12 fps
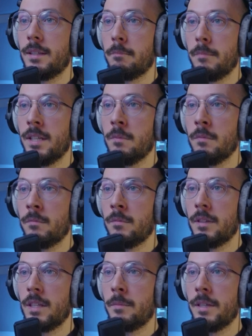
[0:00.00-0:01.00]
minimum
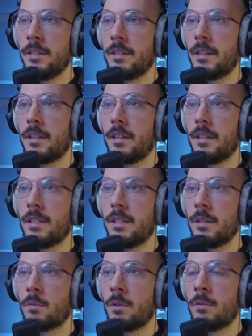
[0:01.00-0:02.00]
limit that is
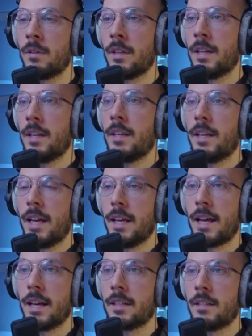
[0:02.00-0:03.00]
zero and
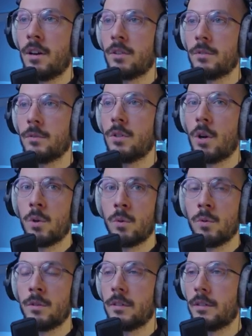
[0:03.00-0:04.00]
I cannot
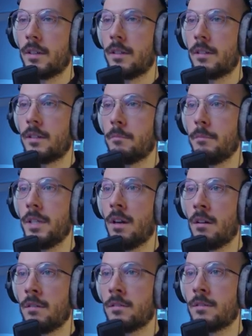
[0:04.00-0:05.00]
go uh,
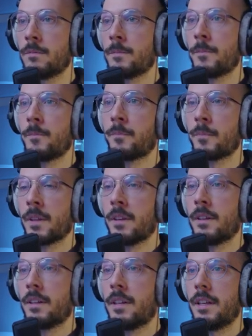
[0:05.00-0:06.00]
beyond
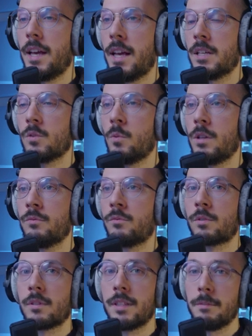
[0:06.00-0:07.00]
as well
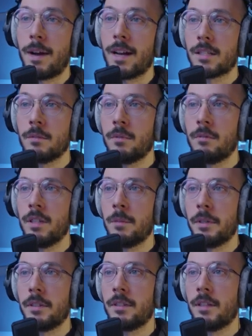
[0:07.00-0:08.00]
for the maximum
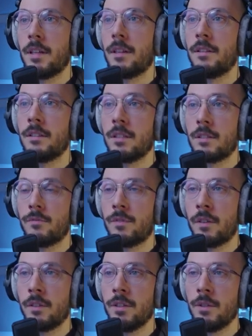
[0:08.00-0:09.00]
limit. This is
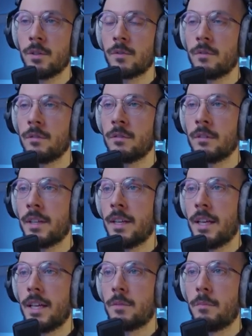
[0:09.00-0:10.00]
very useful,
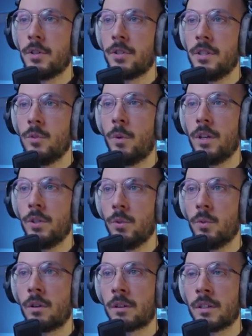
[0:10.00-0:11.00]
especially when you
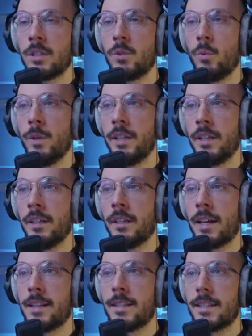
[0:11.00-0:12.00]
are tweaking
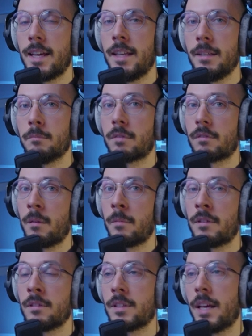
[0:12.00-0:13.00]
and setting
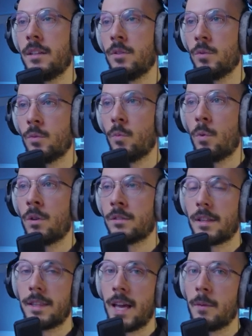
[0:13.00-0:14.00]
parameters and you don't
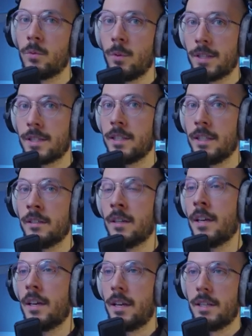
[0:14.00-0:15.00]
want them to exceed
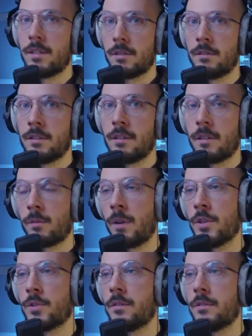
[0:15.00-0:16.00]
a certain
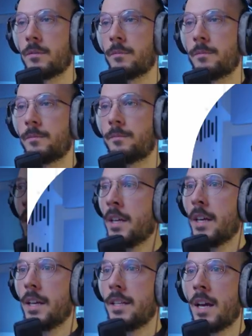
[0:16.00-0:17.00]
threshold.
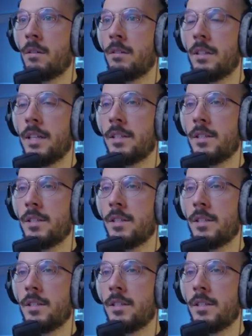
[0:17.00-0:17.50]
Now let's